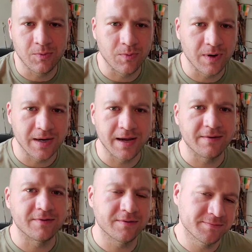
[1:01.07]

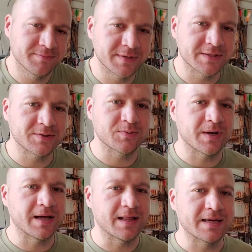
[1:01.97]
whatever. This is what
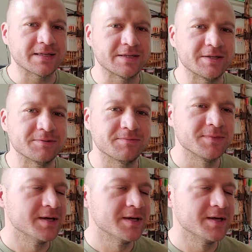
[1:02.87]
I like to do.